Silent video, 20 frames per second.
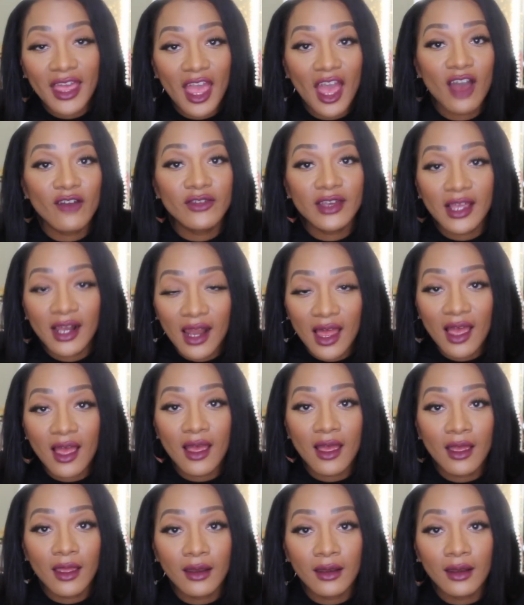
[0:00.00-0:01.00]
Calvin
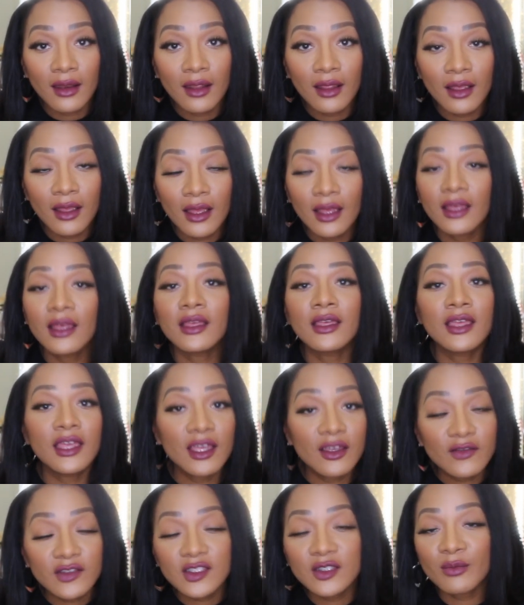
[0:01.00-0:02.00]
Klein
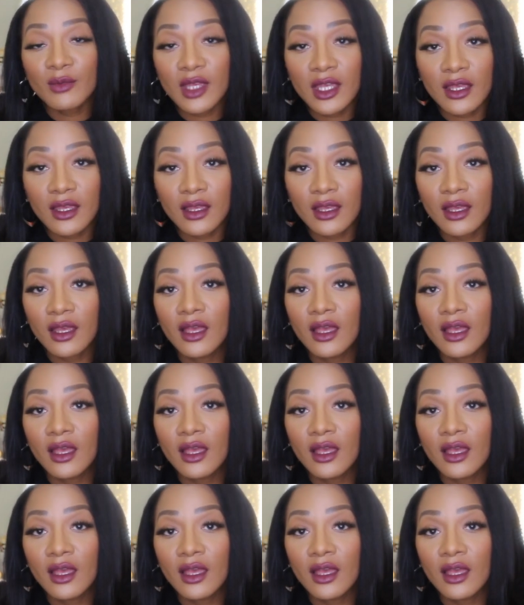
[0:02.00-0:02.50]
gives me